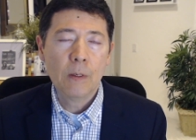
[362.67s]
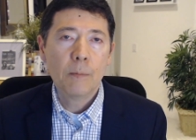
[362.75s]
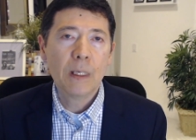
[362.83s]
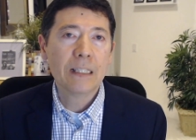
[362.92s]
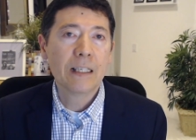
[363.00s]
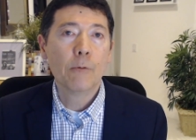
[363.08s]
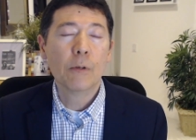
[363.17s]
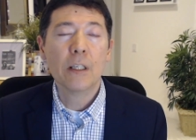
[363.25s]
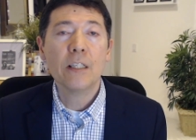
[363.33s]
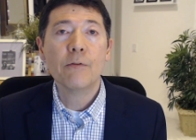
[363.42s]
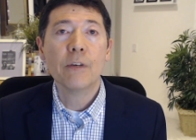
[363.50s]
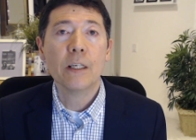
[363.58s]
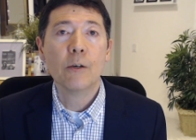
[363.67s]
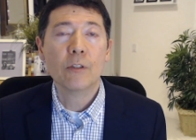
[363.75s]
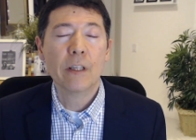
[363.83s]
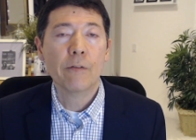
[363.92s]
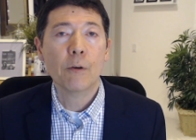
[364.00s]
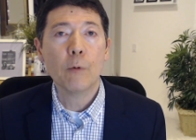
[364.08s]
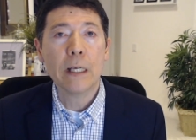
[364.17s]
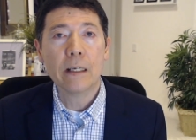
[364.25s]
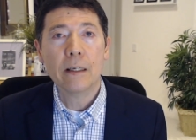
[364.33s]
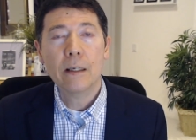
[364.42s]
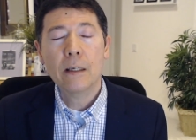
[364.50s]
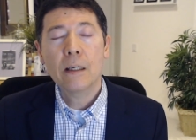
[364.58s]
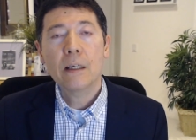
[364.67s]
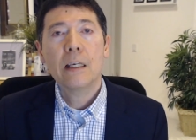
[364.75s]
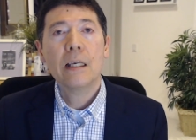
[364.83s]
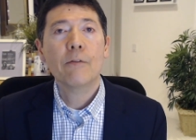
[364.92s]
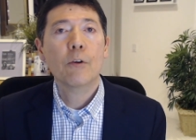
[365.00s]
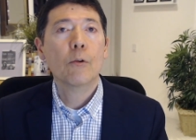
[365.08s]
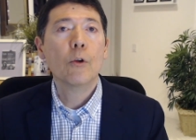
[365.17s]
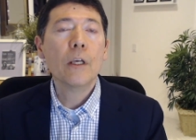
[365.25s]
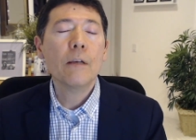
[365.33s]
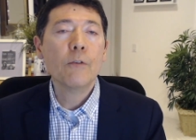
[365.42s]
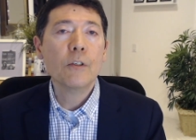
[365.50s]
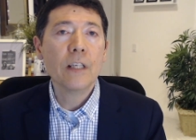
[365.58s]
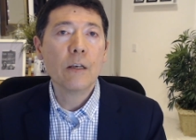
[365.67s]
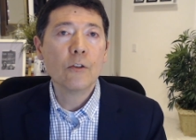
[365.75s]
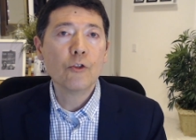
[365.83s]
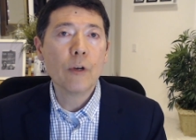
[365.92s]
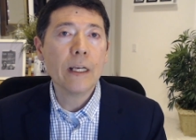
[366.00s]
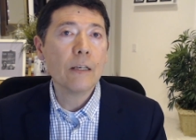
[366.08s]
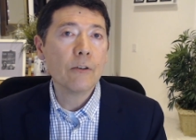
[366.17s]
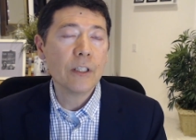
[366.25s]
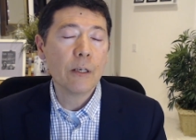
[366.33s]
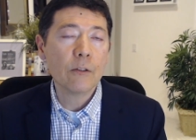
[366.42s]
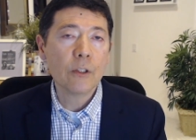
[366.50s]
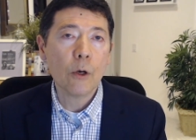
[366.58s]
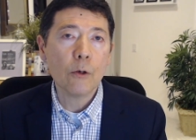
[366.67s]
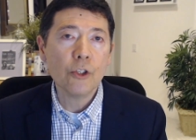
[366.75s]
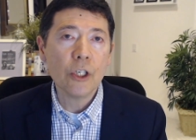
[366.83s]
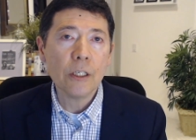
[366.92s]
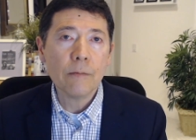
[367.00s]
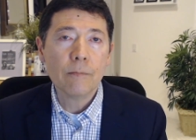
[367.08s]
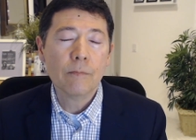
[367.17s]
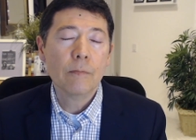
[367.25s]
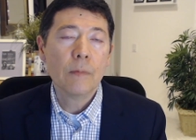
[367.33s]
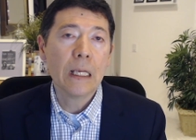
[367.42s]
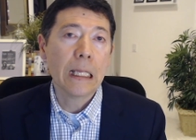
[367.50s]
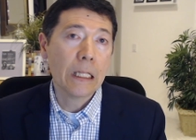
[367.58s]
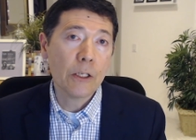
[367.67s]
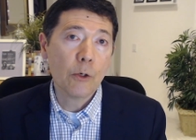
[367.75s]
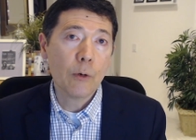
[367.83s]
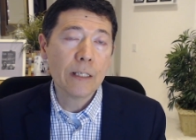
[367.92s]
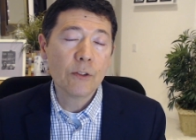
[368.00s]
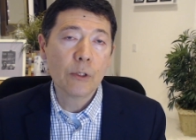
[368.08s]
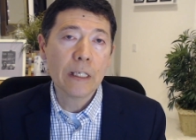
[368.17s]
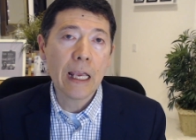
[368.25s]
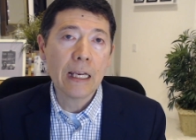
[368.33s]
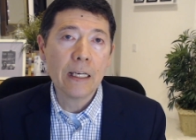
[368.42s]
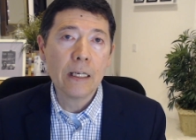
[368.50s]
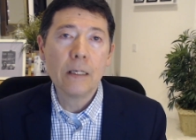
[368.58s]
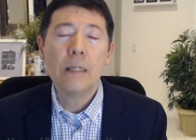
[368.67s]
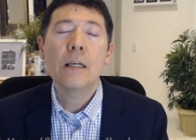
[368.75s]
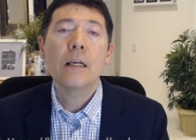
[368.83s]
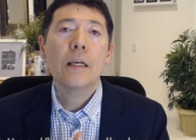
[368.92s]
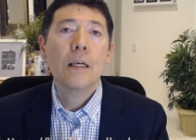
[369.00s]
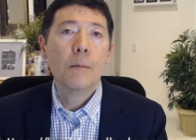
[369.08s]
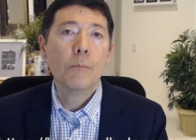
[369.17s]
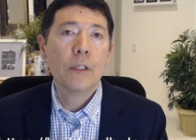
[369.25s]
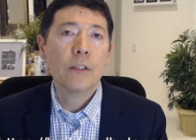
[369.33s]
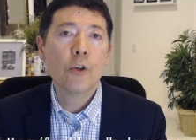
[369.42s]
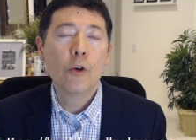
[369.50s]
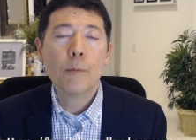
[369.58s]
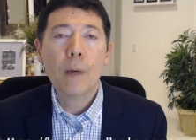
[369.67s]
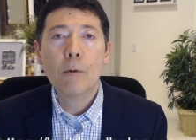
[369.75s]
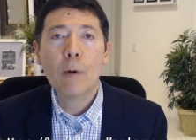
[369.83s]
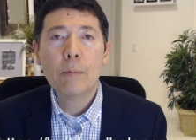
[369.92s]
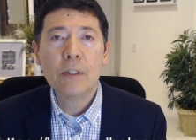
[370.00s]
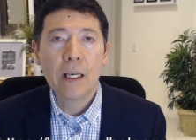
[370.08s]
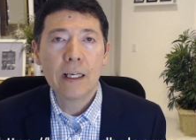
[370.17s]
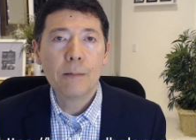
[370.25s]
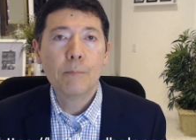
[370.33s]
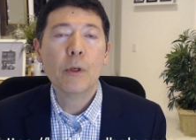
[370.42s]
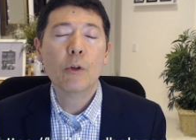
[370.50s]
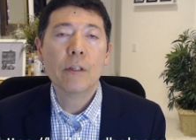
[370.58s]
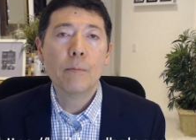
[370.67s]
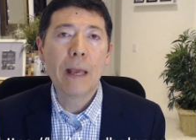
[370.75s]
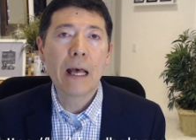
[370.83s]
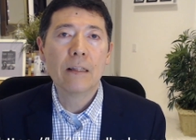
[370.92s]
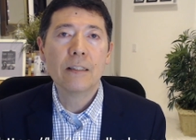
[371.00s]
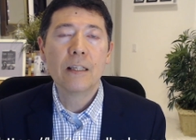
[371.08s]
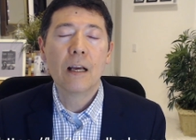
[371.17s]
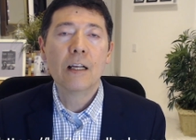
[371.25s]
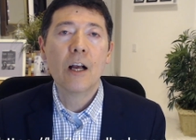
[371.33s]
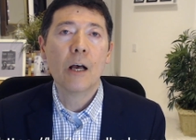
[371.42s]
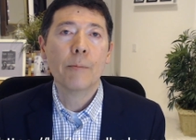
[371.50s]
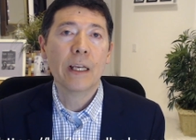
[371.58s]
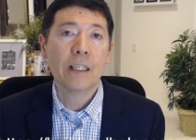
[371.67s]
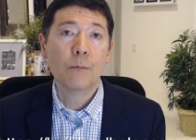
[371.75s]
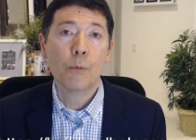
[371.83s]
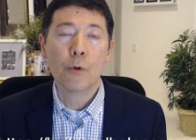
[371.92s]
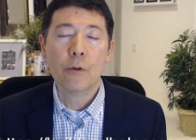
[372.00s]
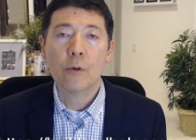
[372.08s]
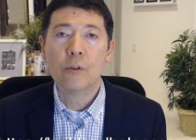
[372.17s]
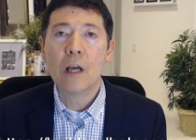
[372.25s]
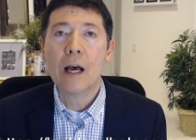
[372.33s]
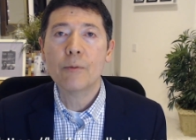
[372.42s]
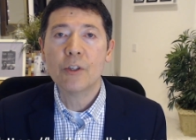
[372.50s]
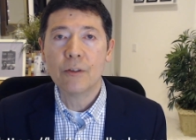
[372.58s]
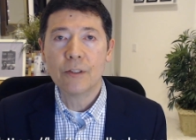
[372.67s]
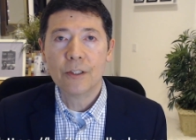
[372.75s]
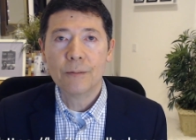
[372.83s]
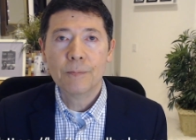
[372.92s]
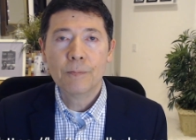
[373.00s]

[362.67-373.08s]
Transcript: because I release videos every week. If you're looking for sales training or sales coaching in the US or Canada, please go to my website, buildandbalance.com, and explore those options.